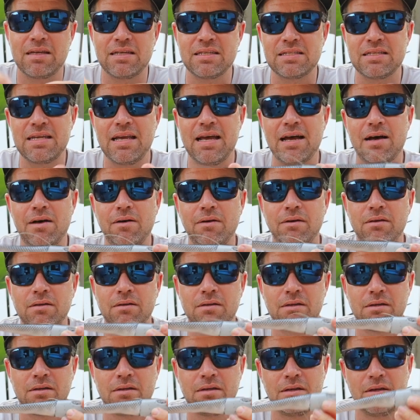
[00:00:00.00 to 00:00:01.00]
is now
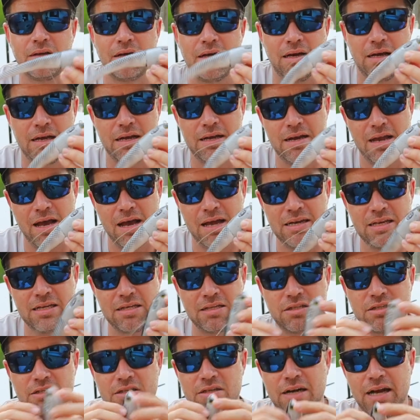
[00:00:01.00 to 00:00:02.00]
a
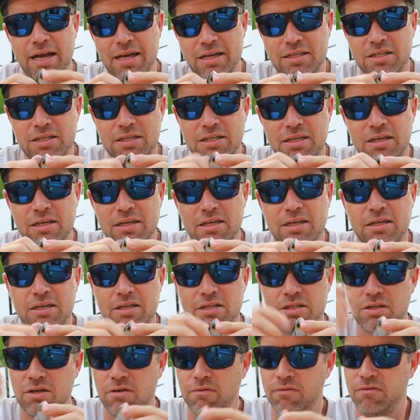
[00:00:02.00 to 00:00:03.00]
9-inch stretch.
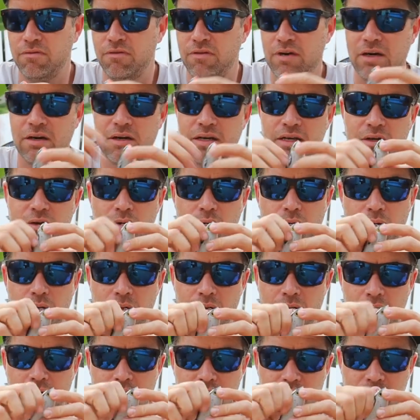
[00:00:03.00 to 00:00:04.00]
So very
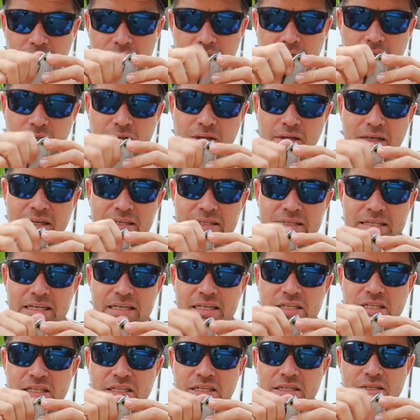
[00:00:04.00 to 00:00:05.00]
cool little
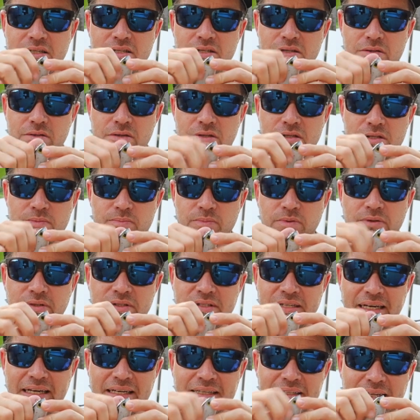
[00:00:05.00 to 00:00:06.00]
addition to the
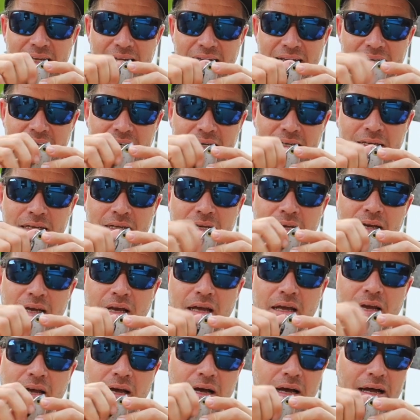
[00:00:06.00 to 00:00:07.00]
SpoolTek line.
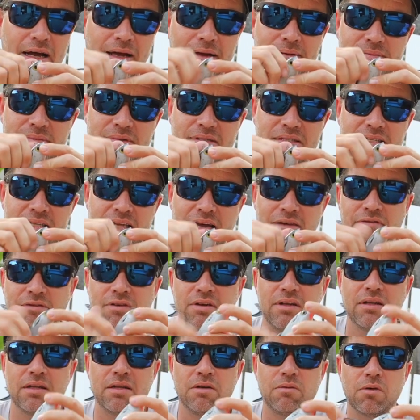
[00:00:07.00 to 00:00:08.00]

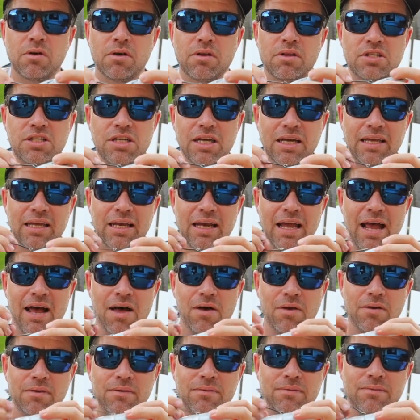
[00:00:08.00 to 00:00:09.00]
Definitely worth checking
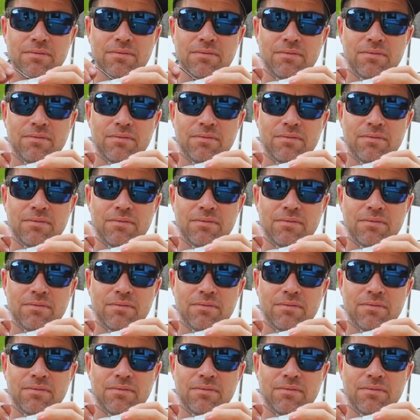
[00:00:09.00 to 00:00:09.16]
out.